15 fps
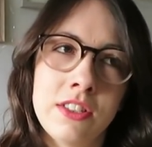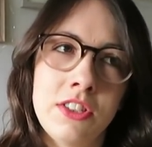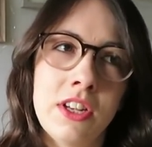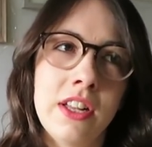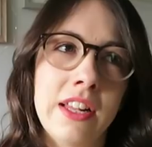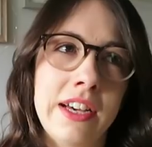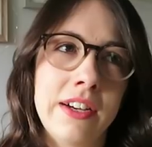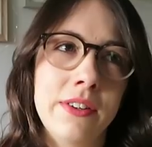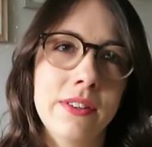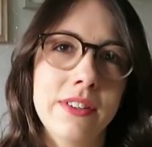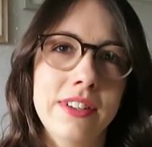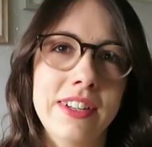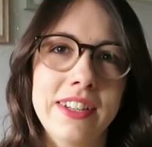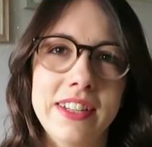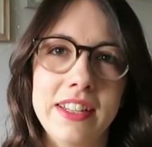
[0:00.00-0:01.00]
chill
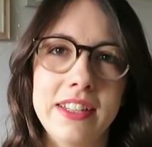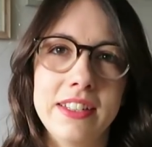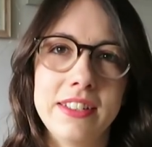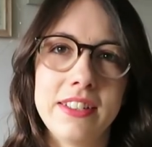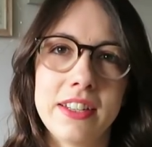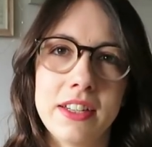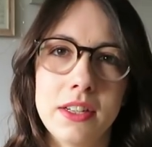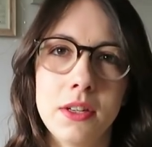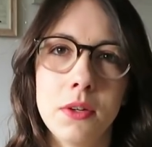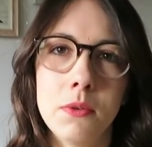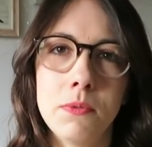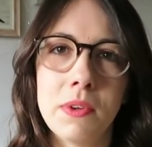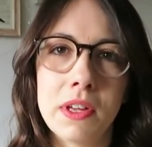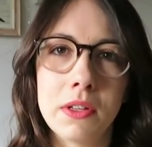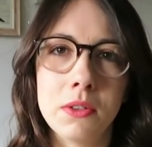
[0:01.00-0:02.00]
out and
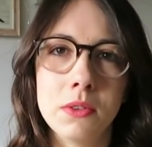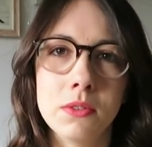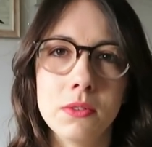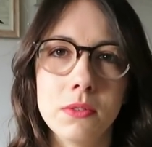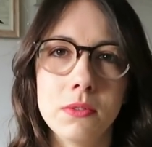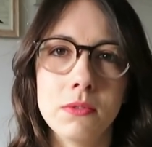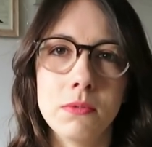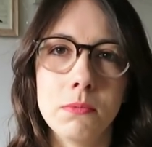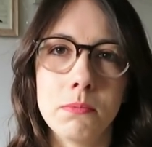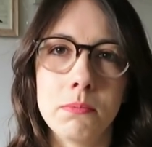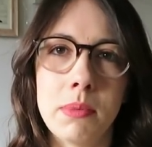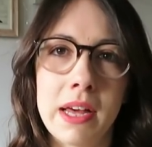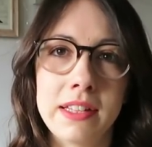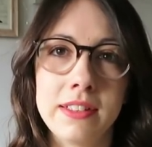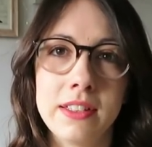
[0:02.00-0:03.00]
feel
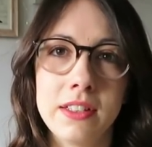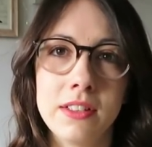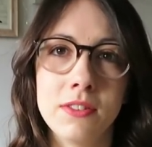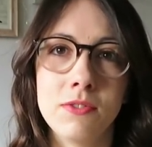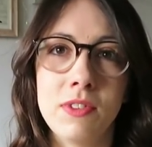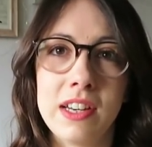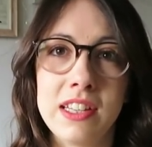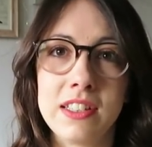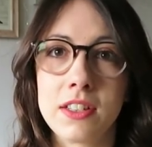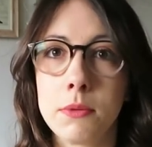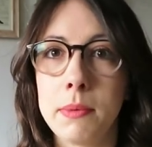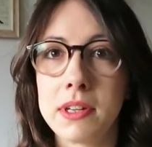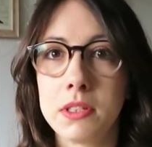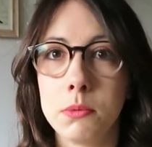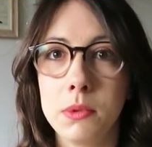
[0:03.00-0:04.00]
better, ready to
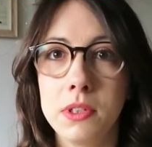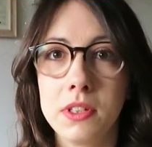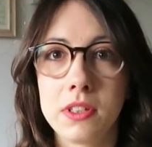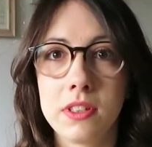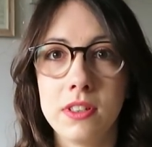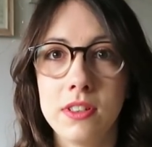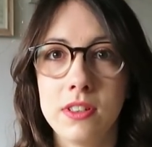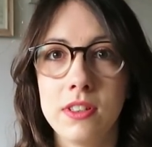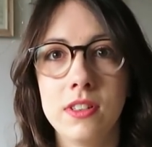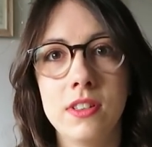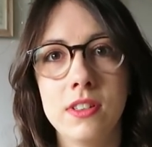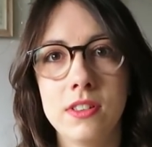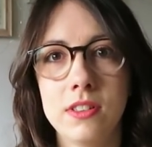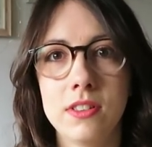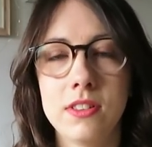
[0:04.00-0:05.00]
go back to work
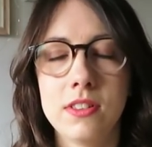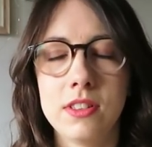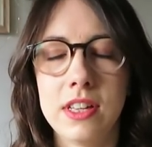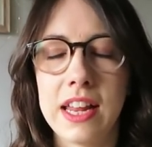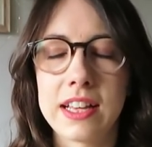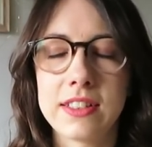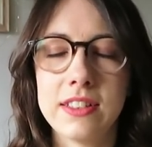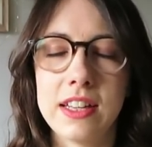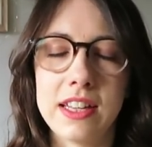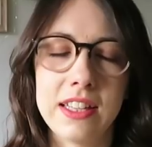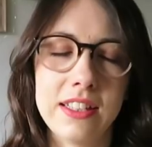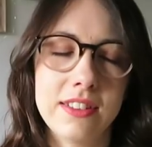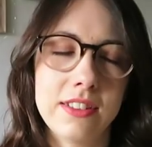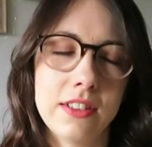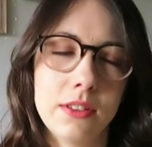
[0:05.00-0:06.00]
the next
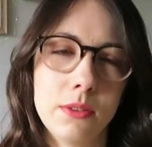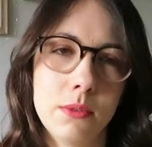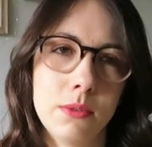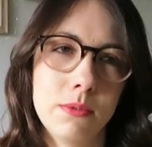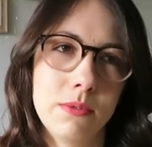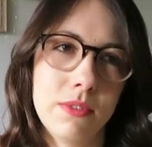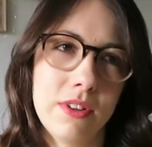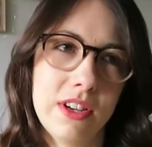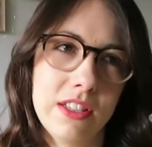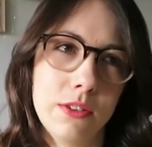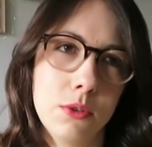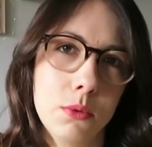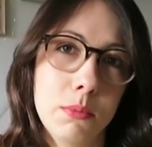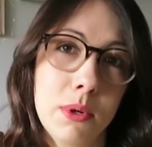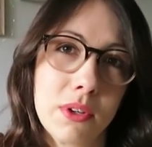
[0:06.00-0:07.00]
day. So I
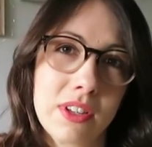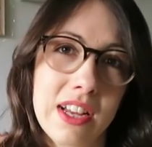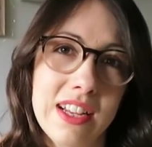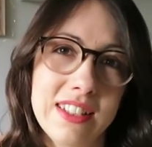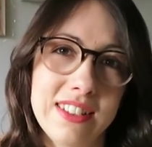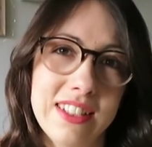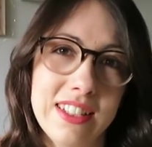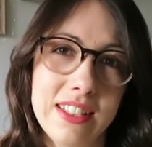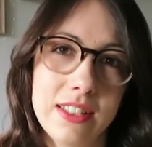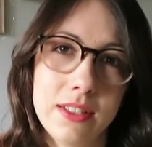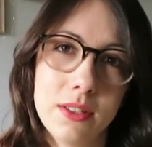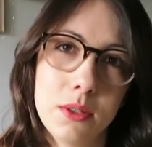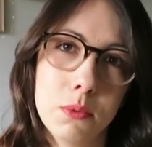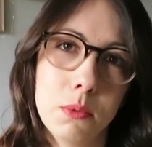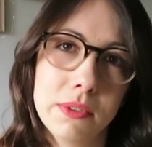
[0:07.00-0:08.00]
thought podcasting
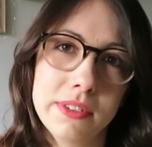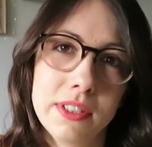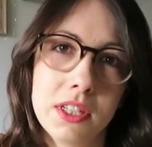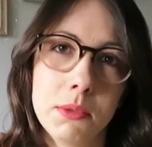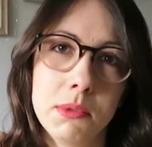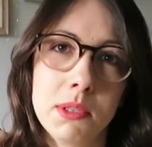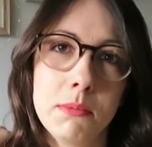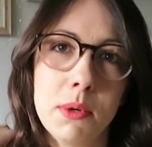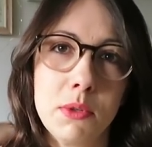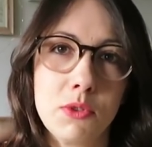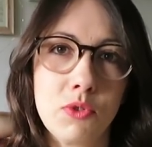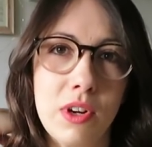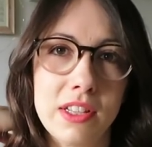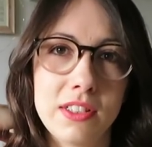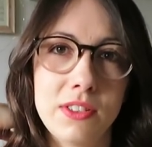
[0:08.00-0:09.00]
wasn't going to be the
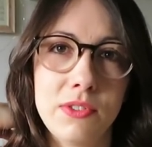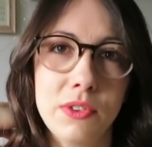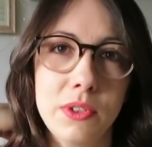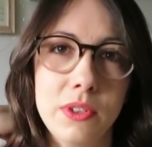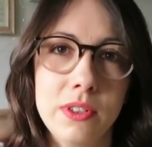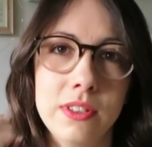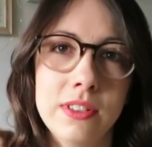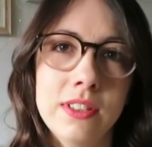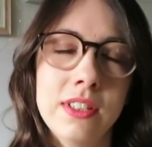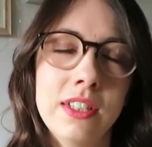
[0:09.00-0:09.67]
most restful